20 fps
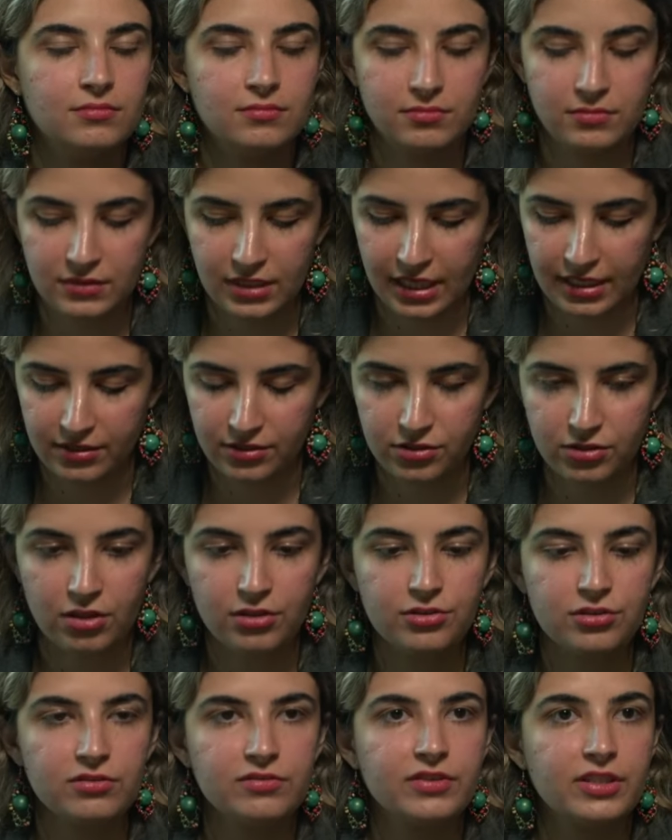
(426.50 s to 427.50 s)
That is
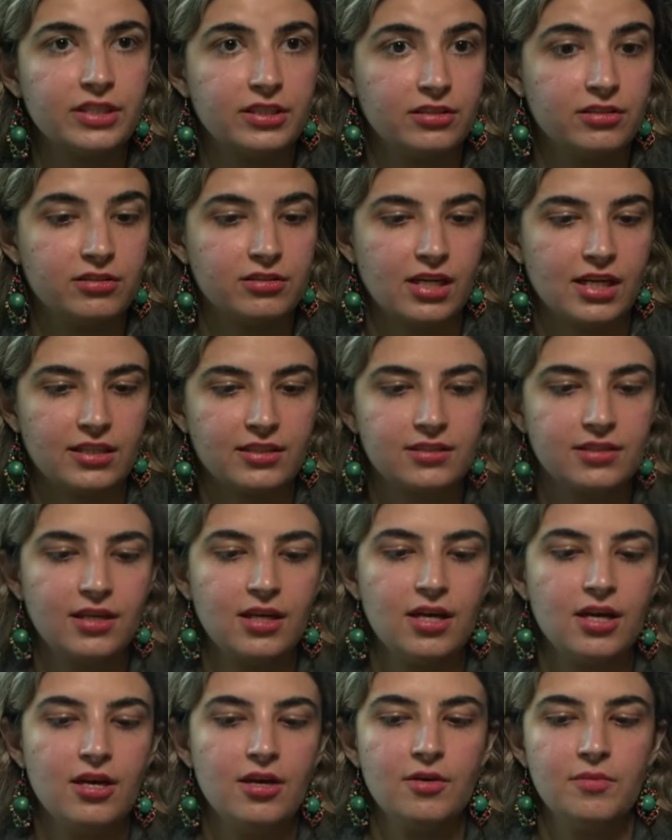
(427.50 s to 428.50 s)
also very correct.
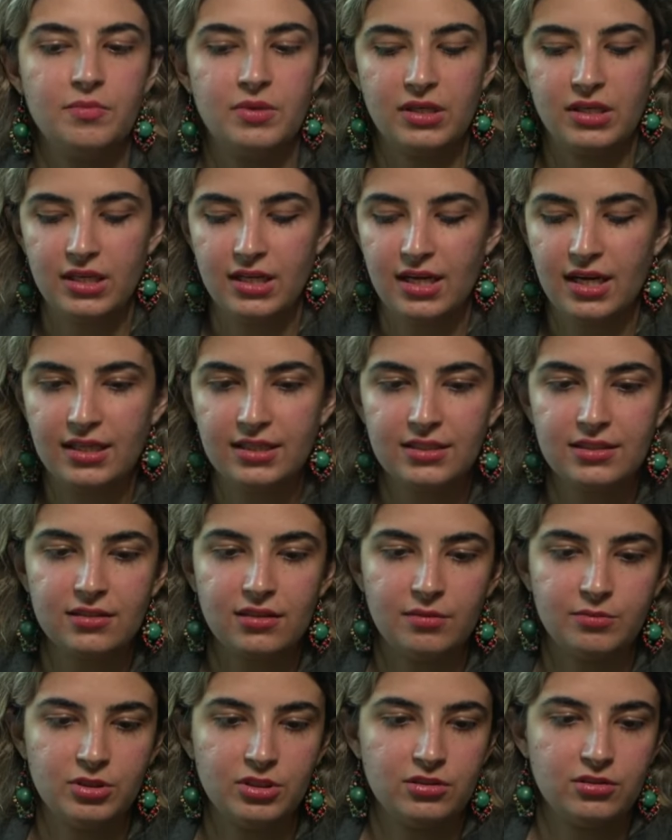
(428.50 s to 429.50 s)
Because, I
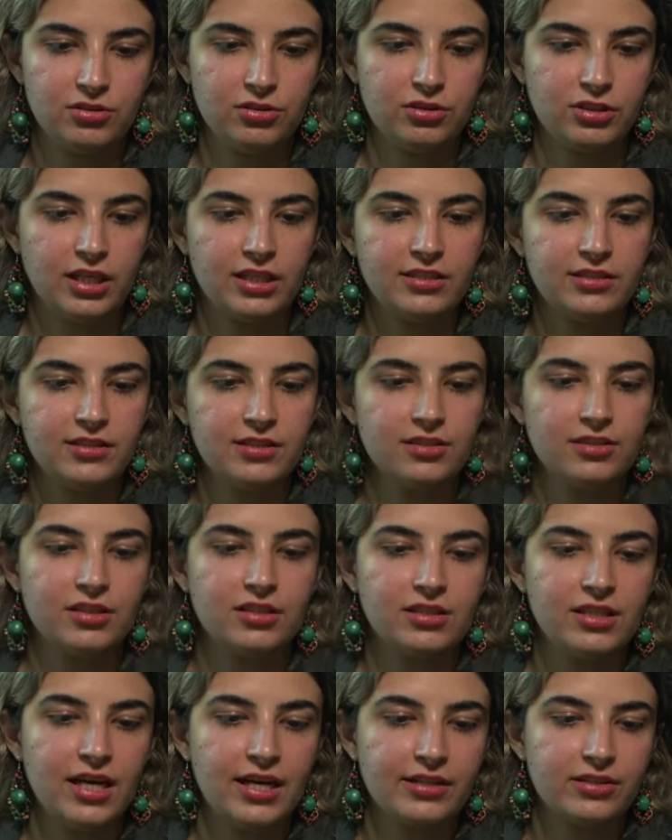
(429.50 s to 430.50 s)
mean, your knight's under
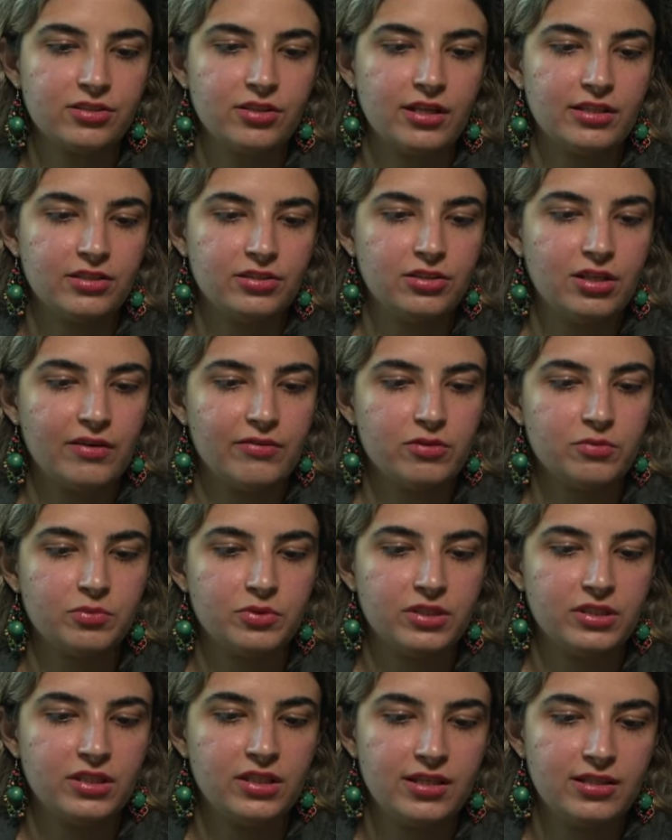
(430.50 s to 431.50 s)
attack, so either you have to
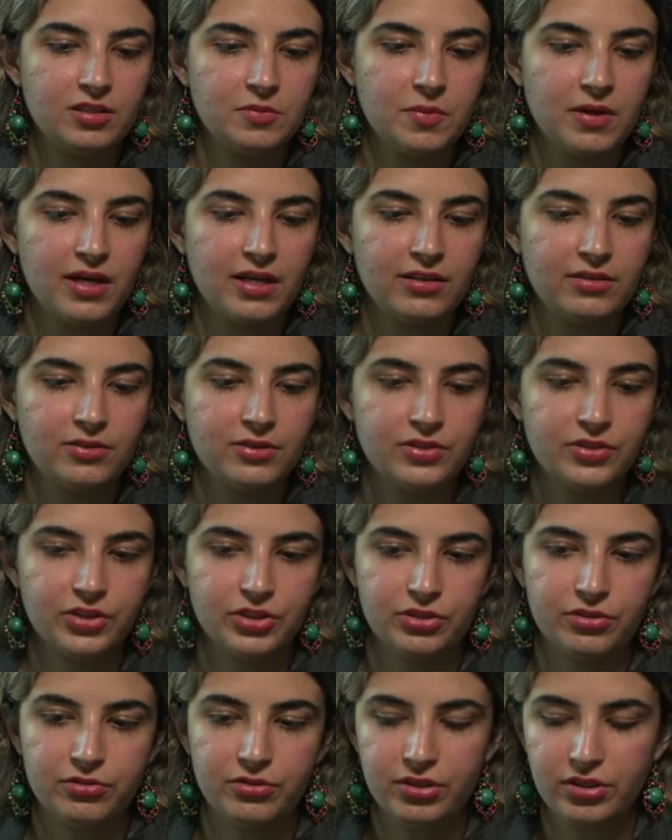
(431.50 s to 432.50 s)
bring the knights back or
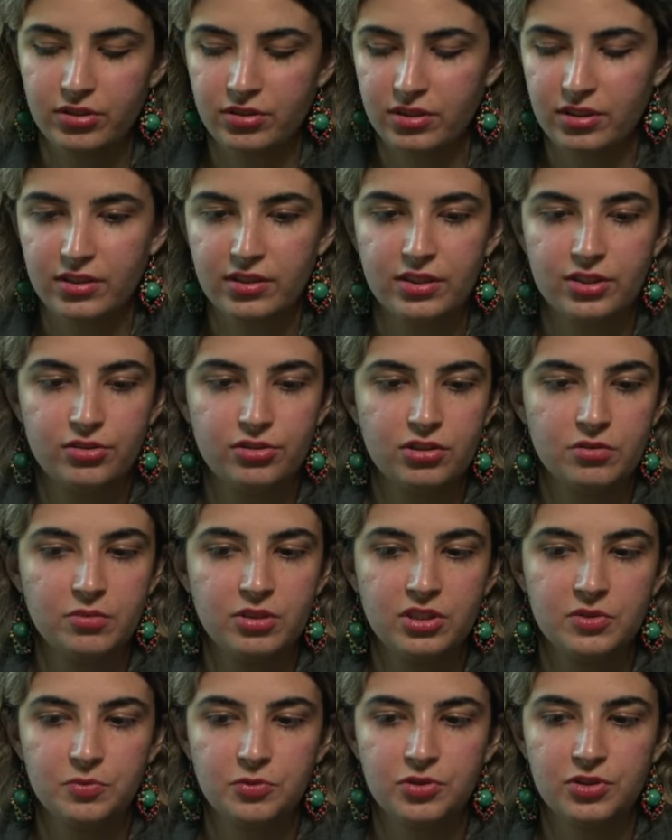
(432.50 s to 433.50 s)
c3. So c3
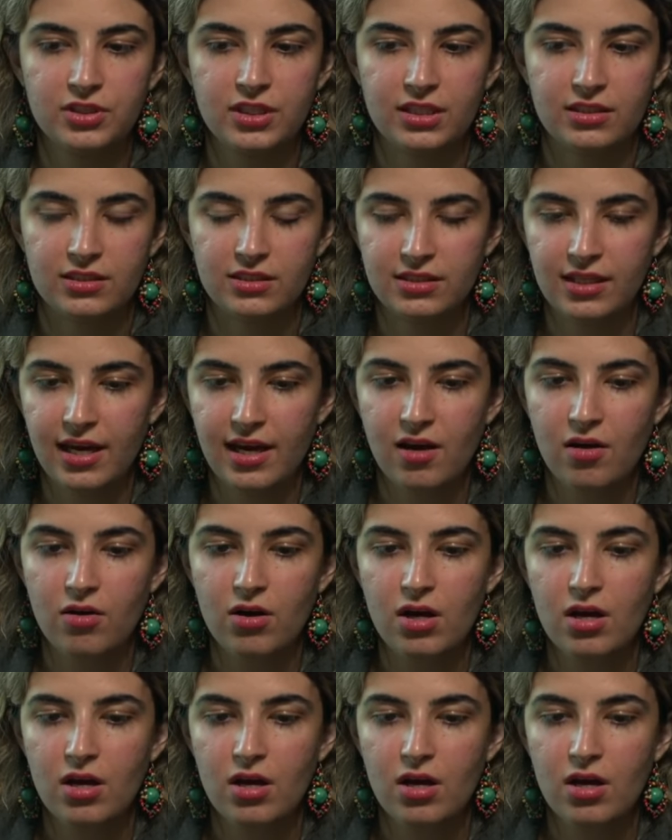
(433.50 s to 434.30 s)
makes more sense. Now,